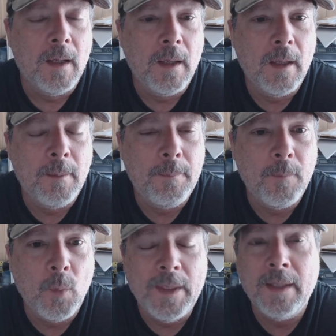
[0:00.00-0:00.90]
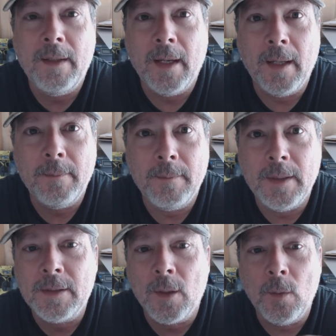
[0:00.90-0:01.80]
Um, we did that.
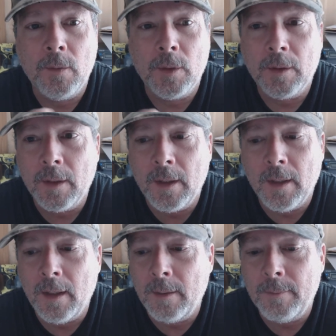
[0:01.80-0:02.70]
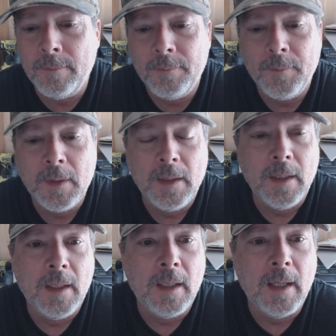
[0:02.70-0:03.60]
It's over. Um,
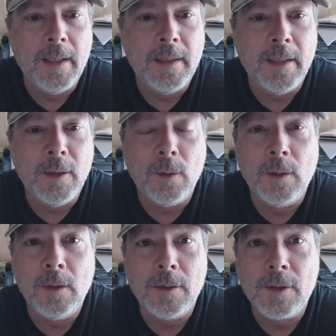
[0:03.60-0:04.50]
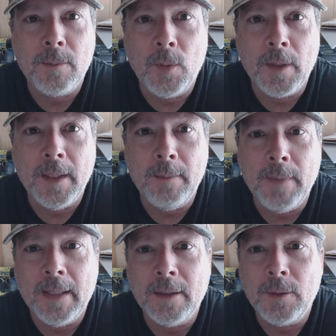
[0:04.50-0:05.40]
I, I no longer support any
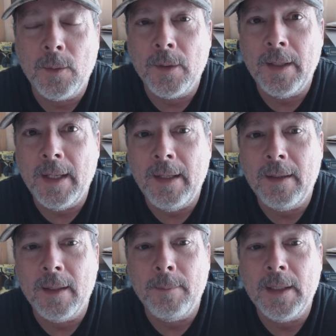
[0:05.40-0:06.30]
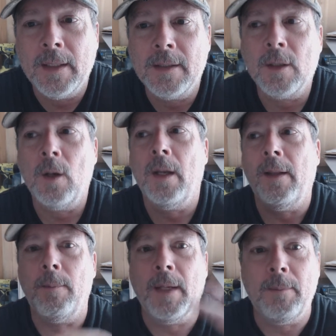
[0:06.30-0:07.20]
mandatory anything because
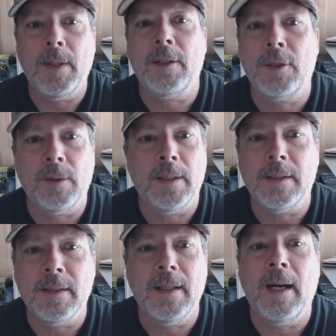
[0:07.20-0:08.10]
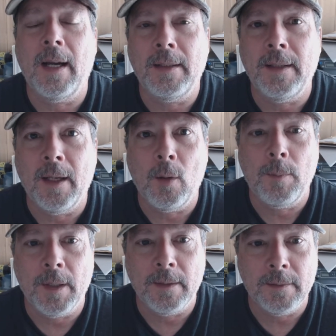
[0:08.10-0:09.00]
in the big picture it is not
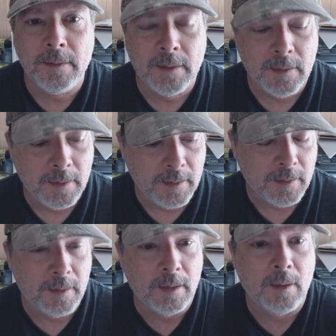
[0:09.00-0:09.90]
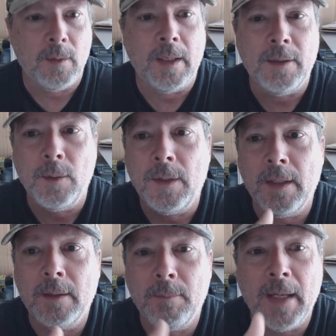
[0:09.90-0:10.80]
helping. You know, I do
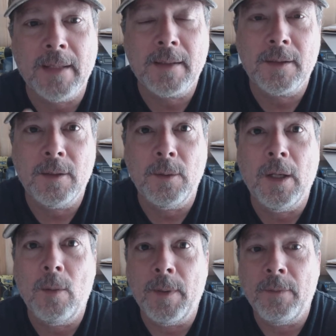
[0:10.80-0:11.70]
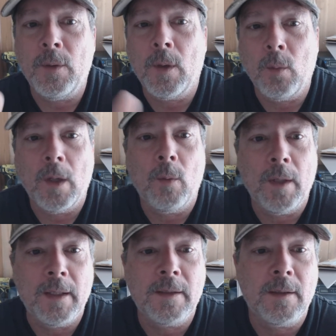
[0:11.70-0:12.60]
think masks do help, and if you want to wear
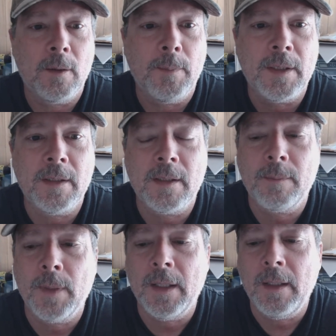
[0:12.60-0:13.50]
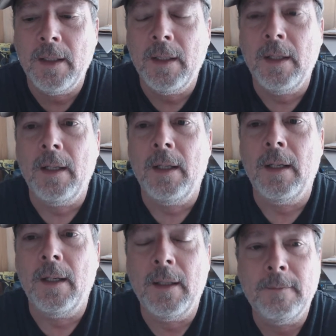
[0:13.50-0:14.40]
one, that's your business. But
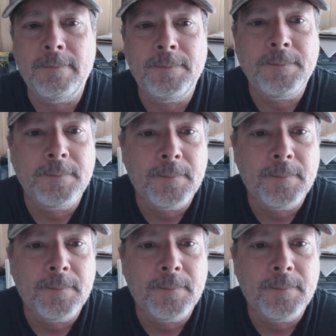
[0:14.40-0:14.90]
um,